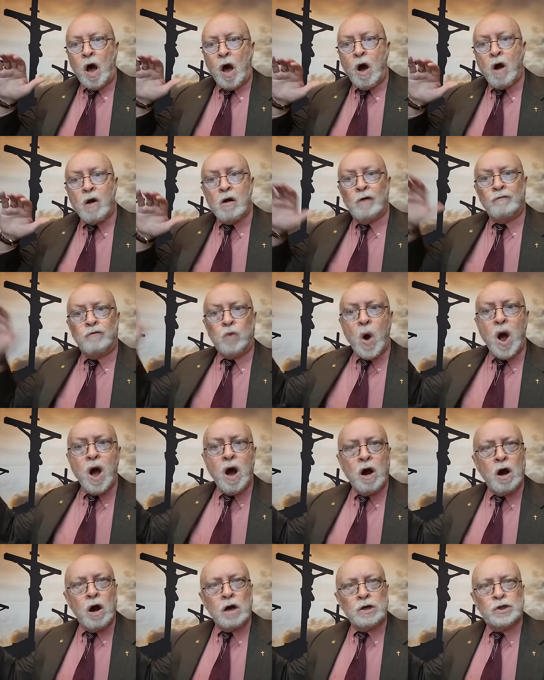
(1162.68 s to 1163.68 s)
au
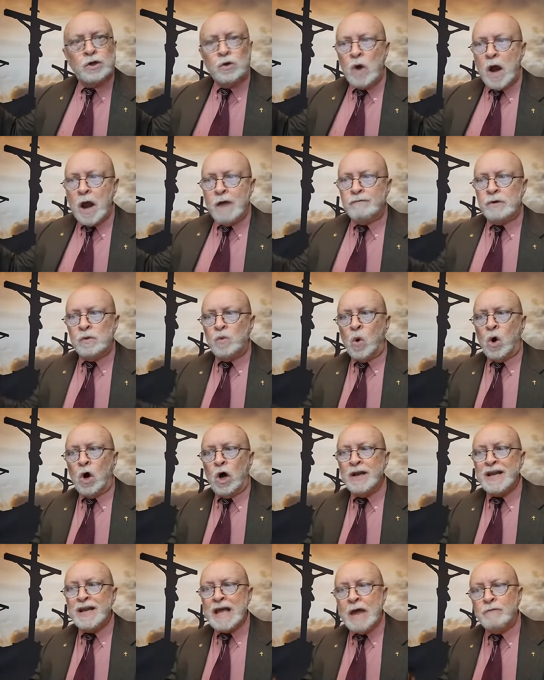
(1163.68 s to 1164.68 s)
revoir to
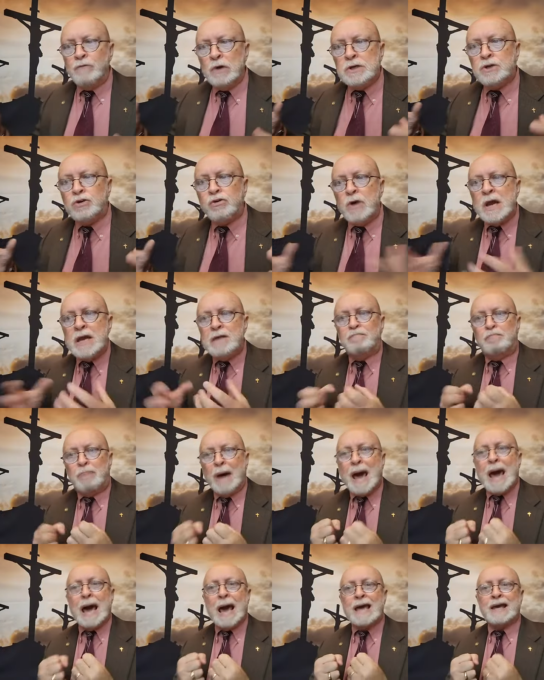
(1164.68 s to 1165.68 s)
everyone and retreat
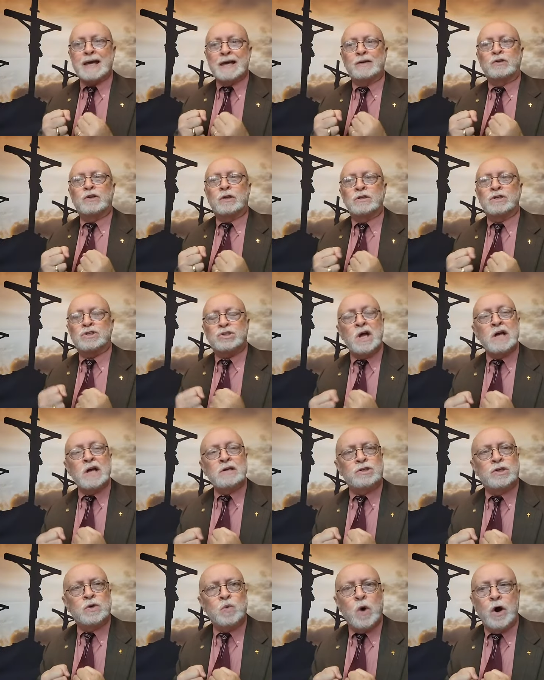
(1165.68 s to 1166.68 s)
back into the
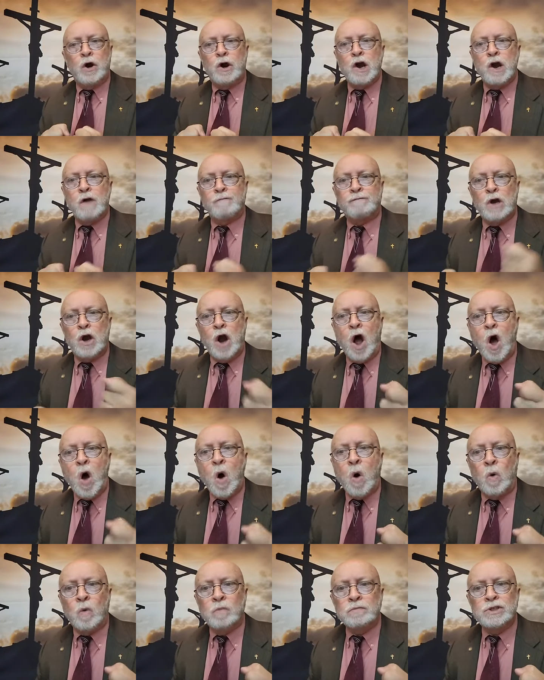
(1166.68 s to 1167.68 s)
sanctuary of their
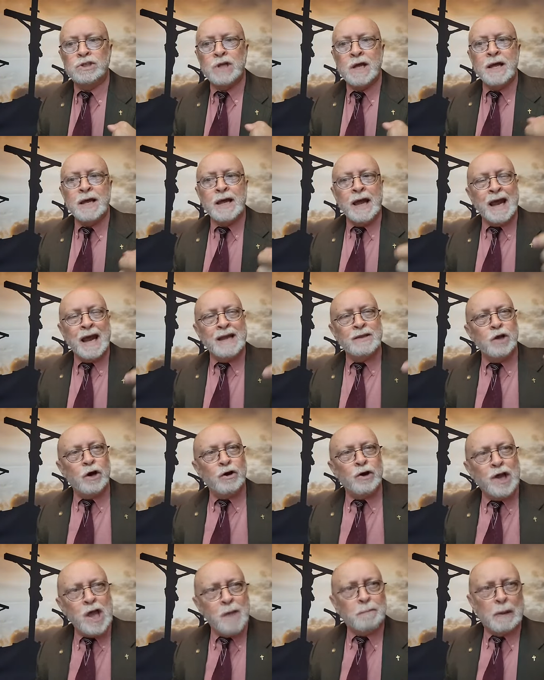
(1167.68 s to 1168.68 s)
homes and
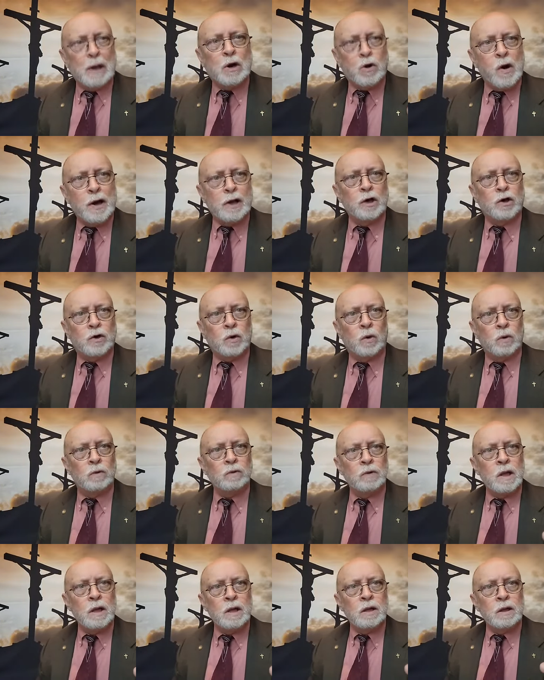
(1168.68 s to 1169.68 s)
their hypocritical
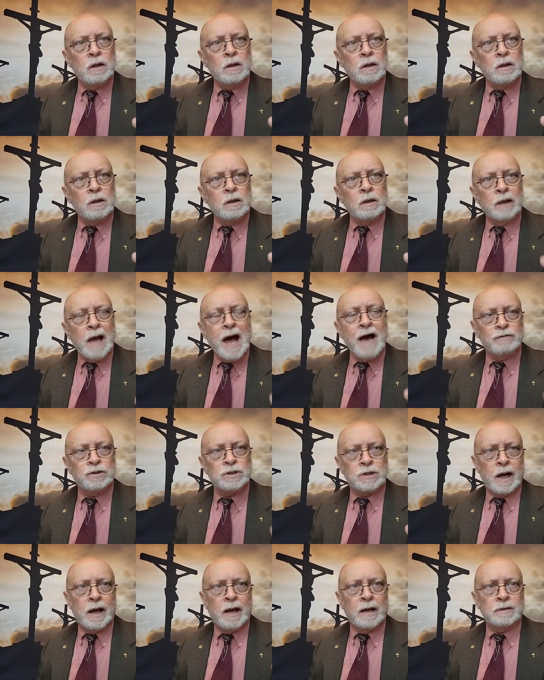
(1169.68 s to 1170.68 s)

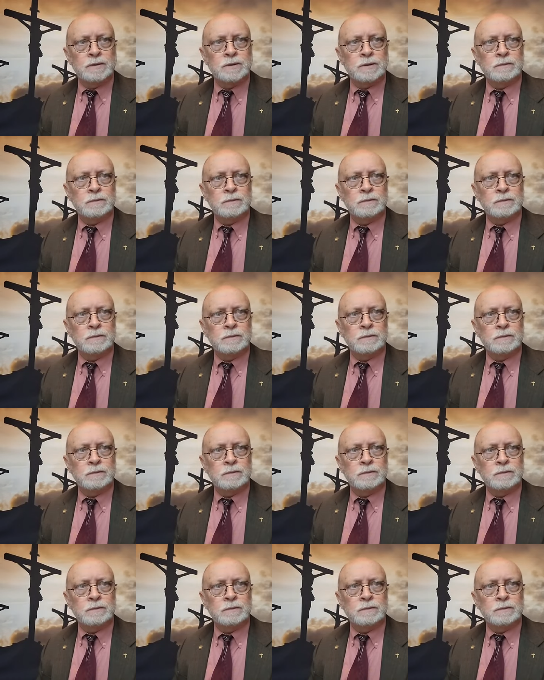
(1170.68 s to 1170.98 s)
lifestyles.